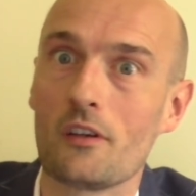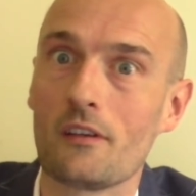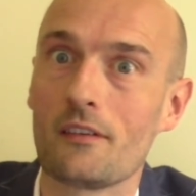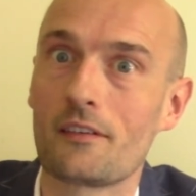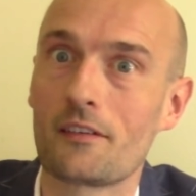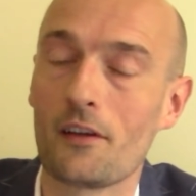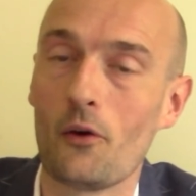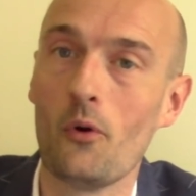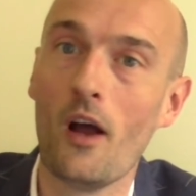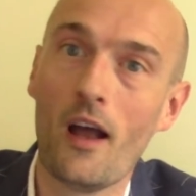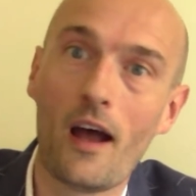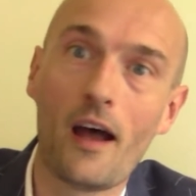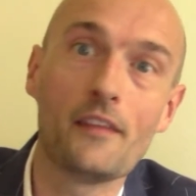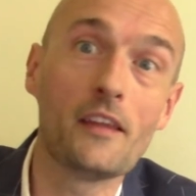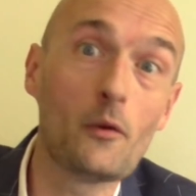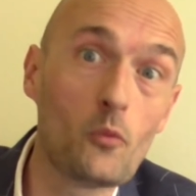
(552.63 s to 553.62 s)
And so,
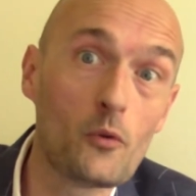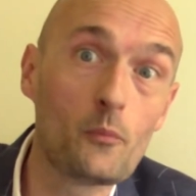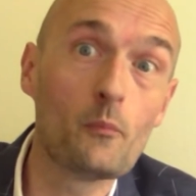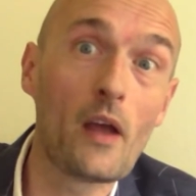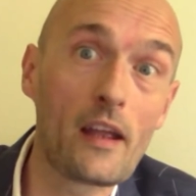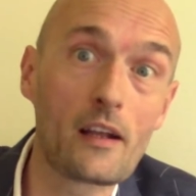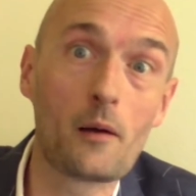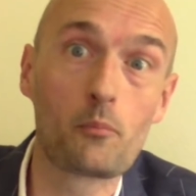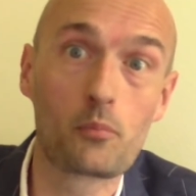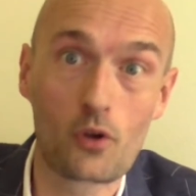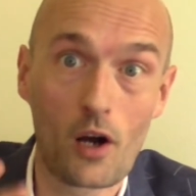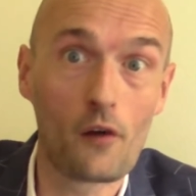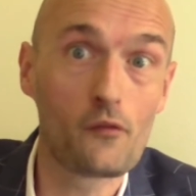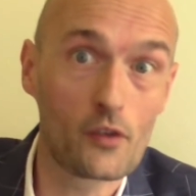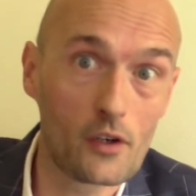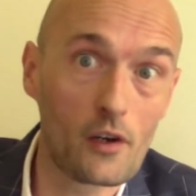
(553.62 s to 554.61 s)
and they would make a
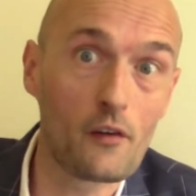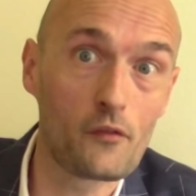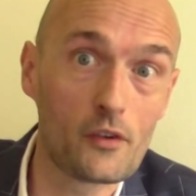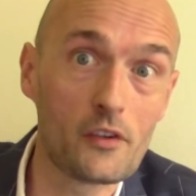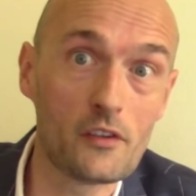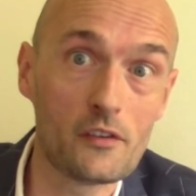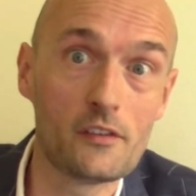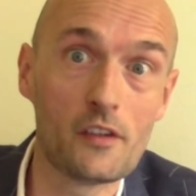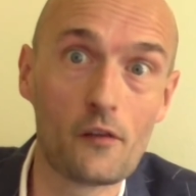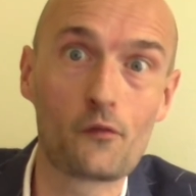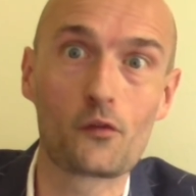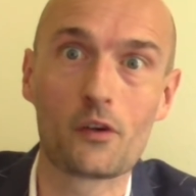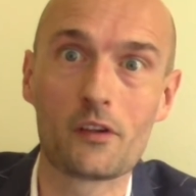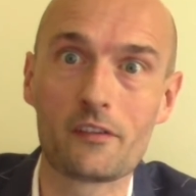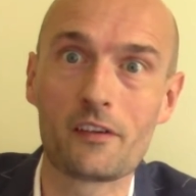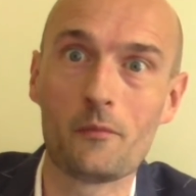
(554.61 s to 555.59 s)
profit off of the
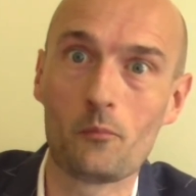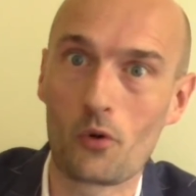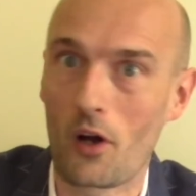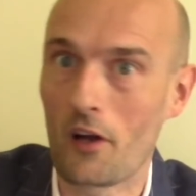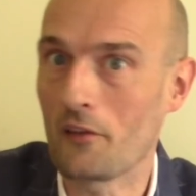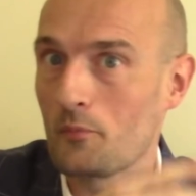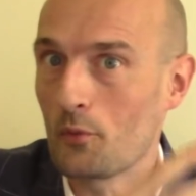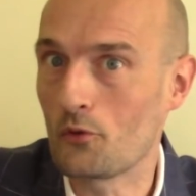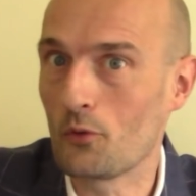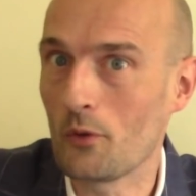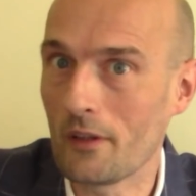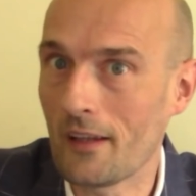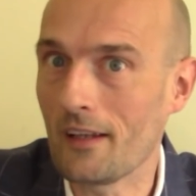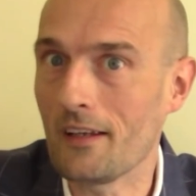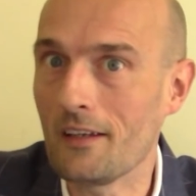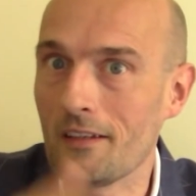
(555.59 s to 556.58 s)
difference in price
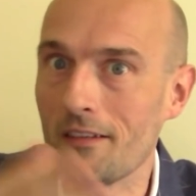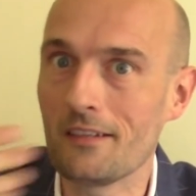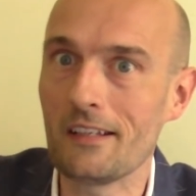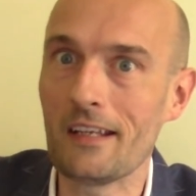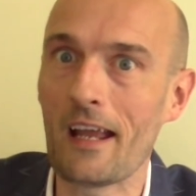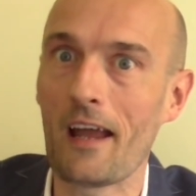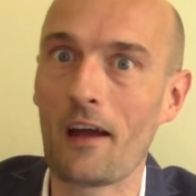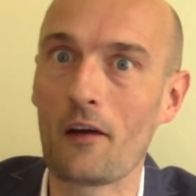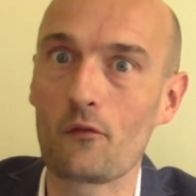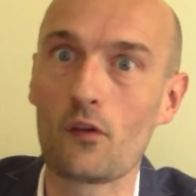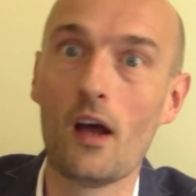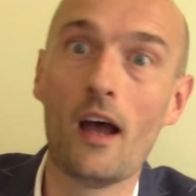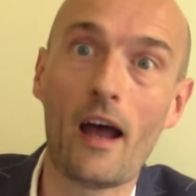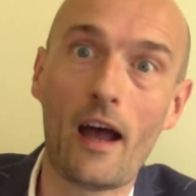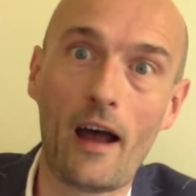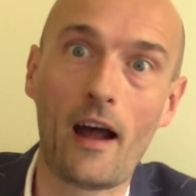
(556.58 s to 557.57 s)
between the ETF
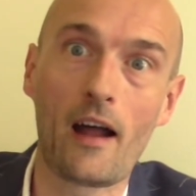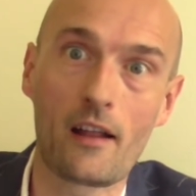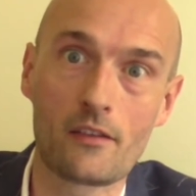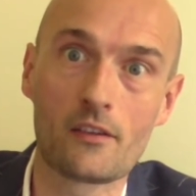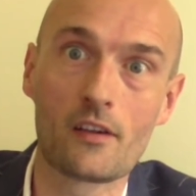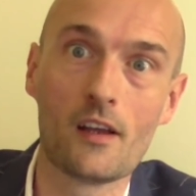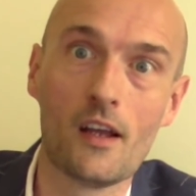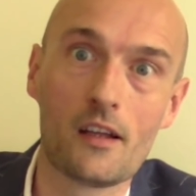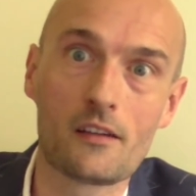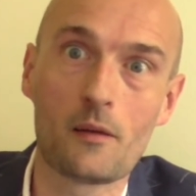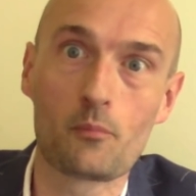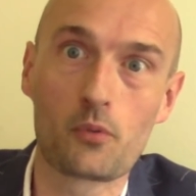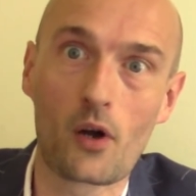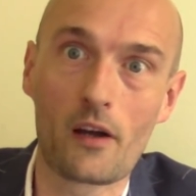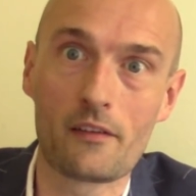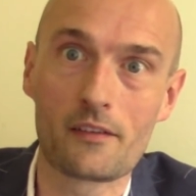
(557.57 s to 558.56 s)
and the
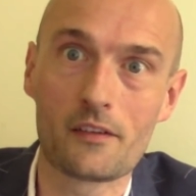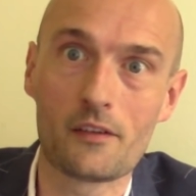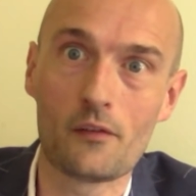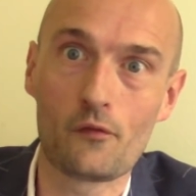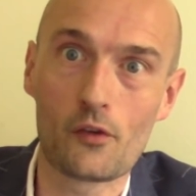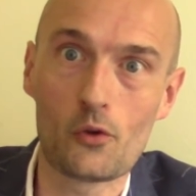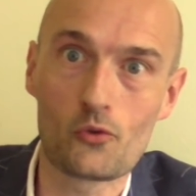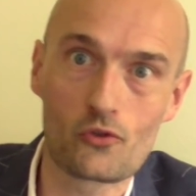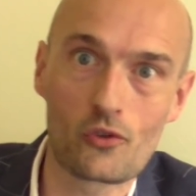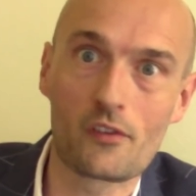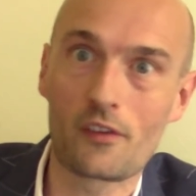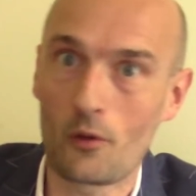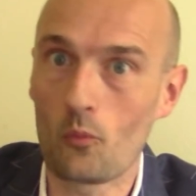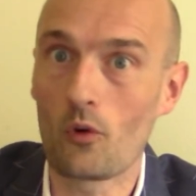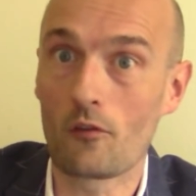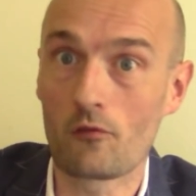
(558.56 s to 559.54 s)
price of the futures
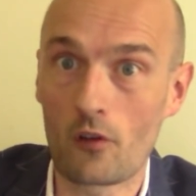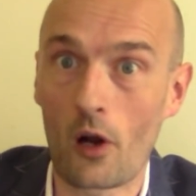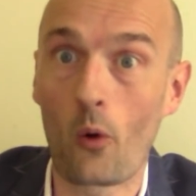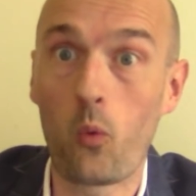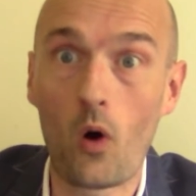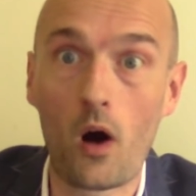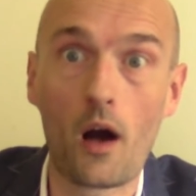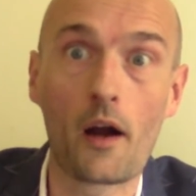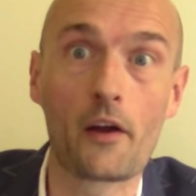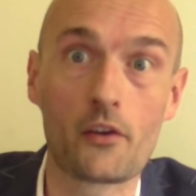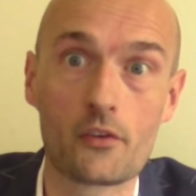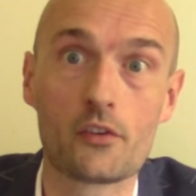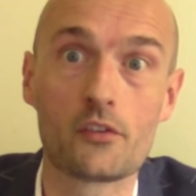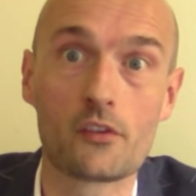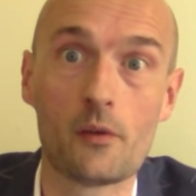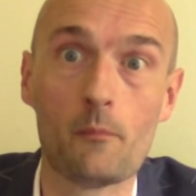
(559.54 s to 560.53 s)
that were required
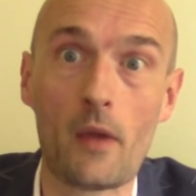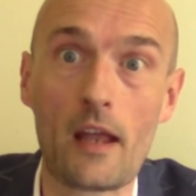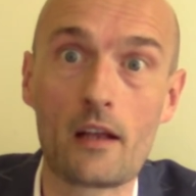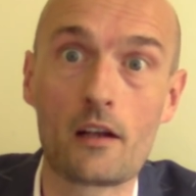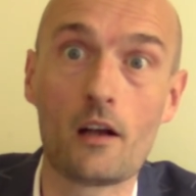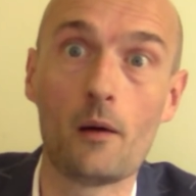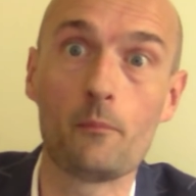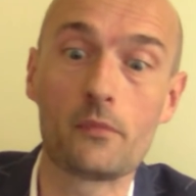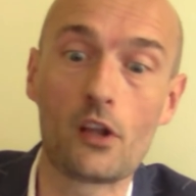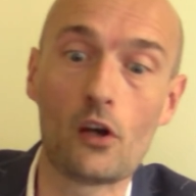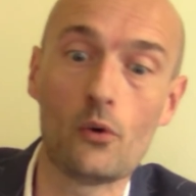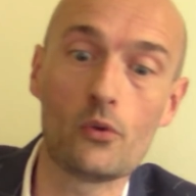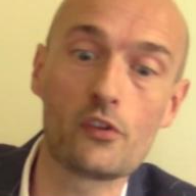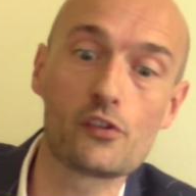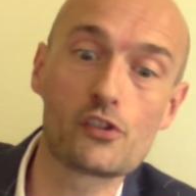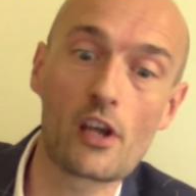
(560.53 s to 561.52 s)
to make up
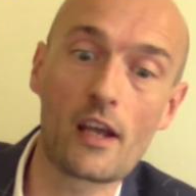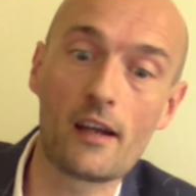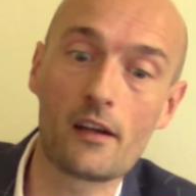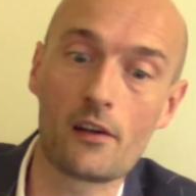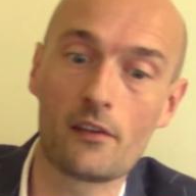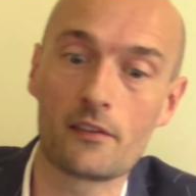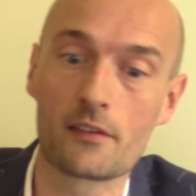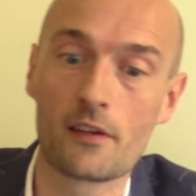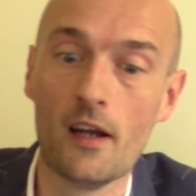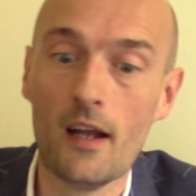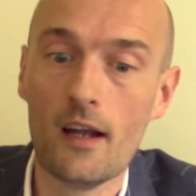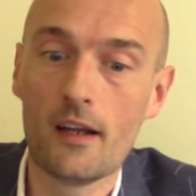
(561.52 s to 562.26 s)
those shares.